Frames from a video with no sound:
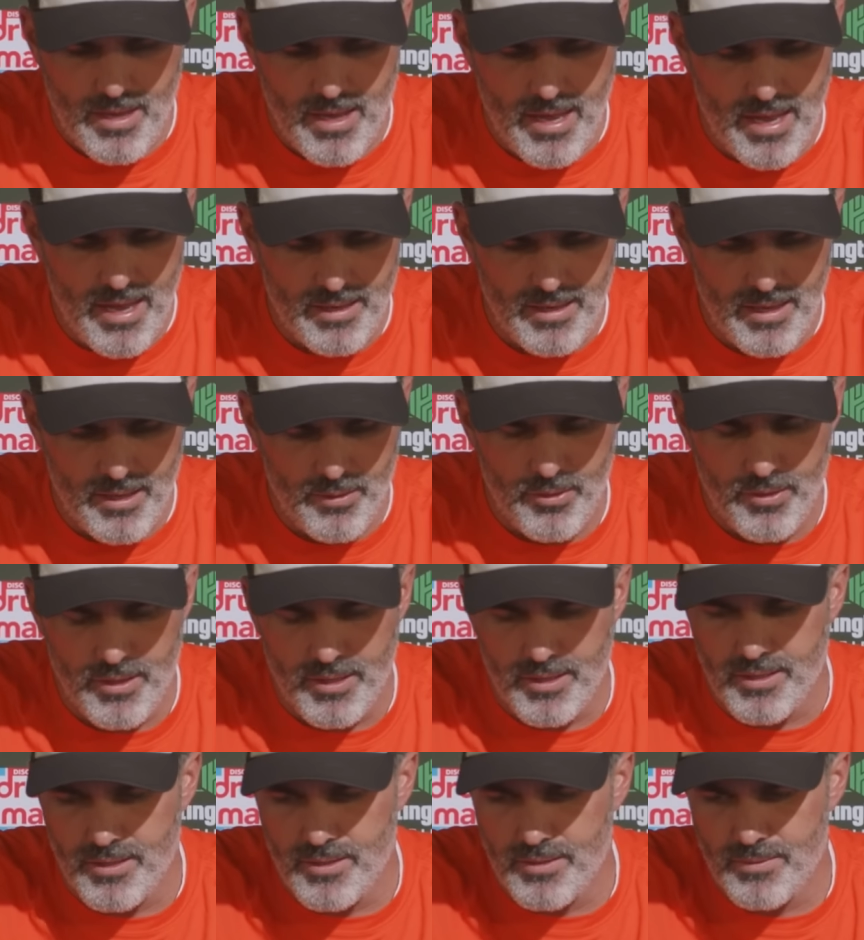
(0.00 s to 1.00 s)
Yeah, I
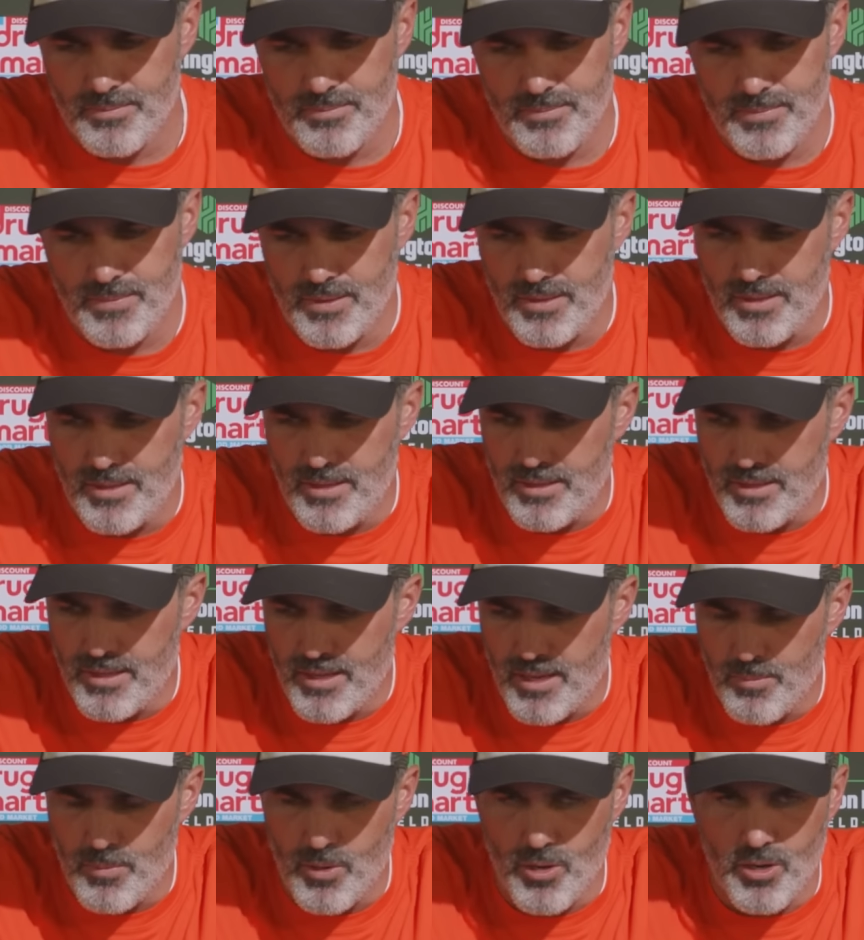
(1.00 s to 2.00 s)
think,
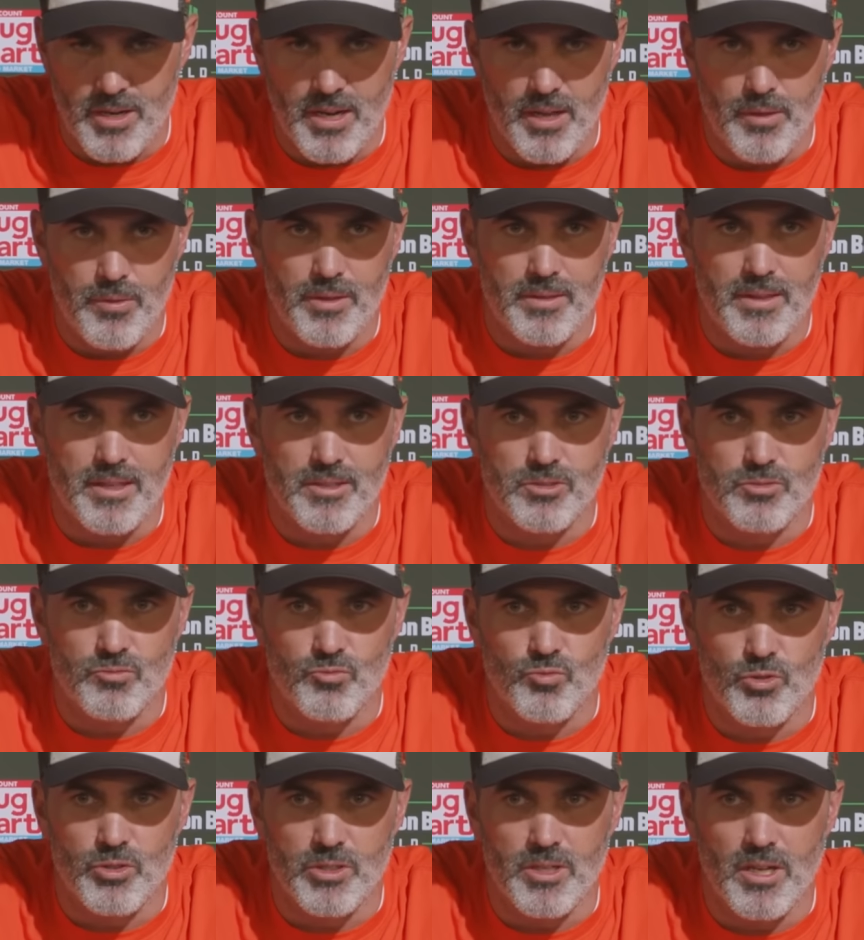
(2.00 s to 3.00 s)
again, Mary Kay, I think that's
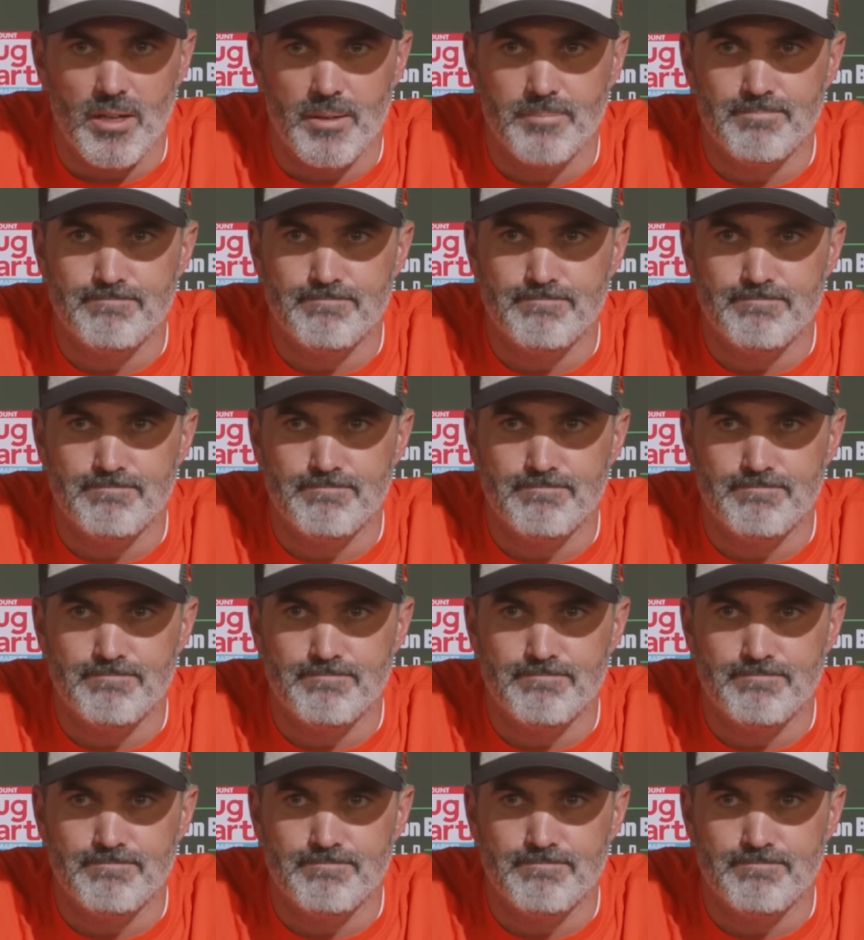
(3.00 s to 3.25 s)
really